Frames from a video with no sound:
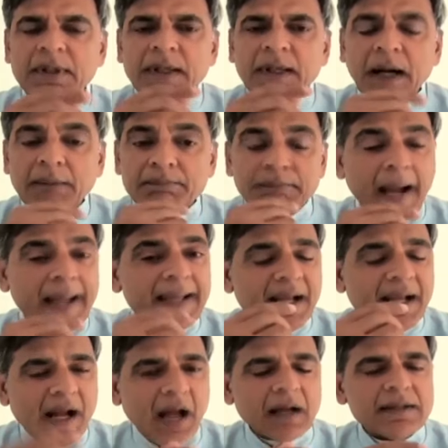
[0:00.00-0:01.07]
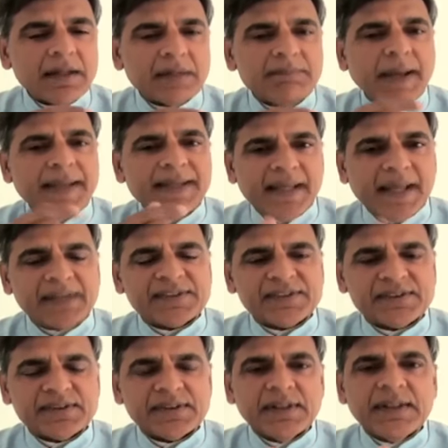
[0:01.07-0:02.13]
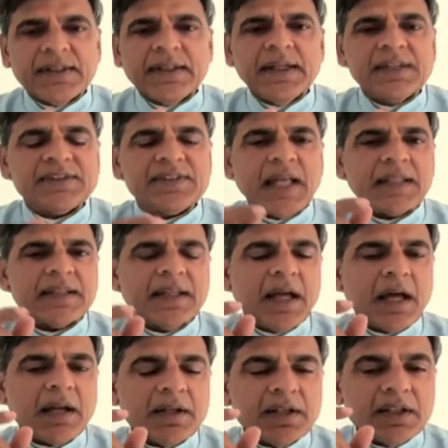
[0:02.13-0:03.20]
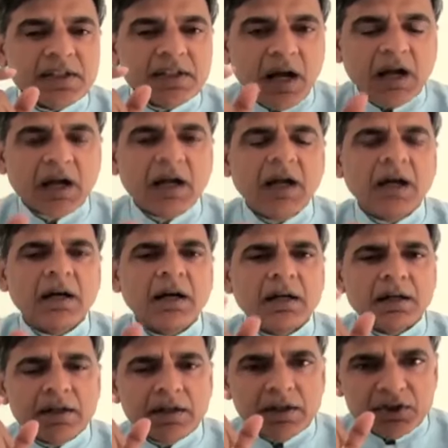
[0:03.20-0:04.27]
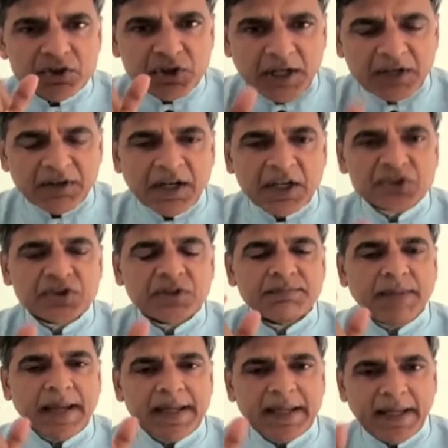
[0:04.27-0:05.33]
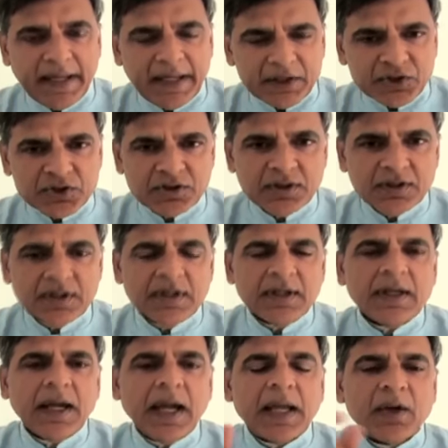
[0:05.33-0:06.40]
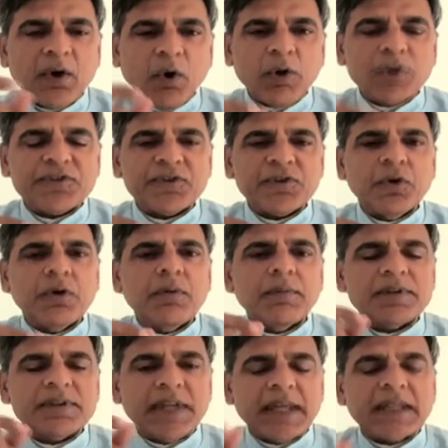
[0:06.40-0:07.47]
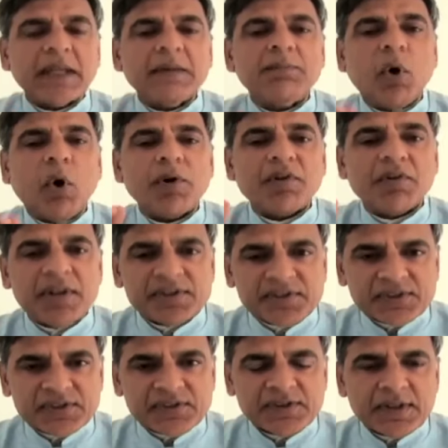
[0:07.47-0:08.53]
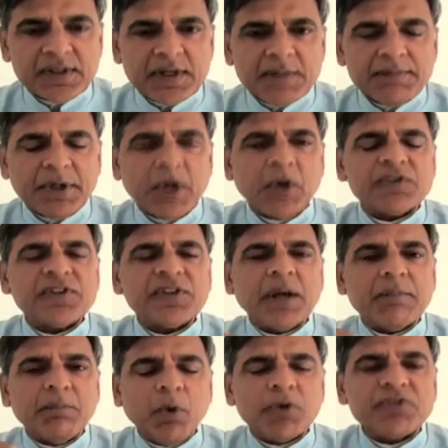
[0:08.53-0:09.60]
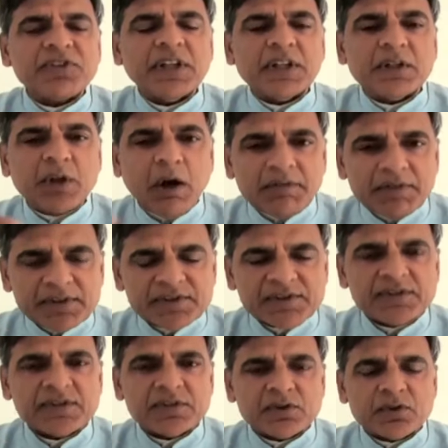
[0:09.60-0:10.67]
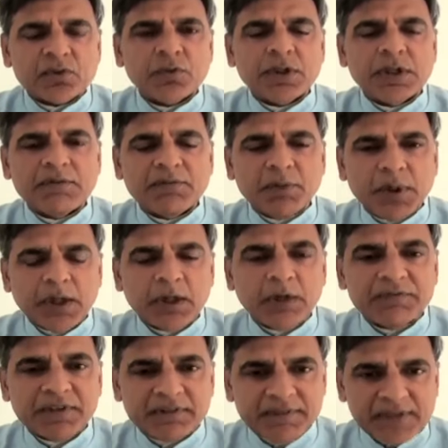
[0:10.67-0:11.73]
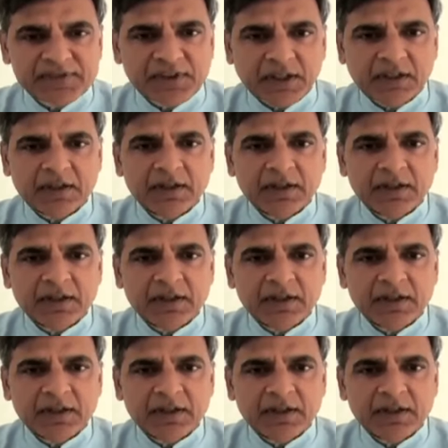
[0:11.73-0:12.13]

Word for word: my gut and my guess is that they are a younger generation by age and also taking more risks because they are mostly novice to the world of investing.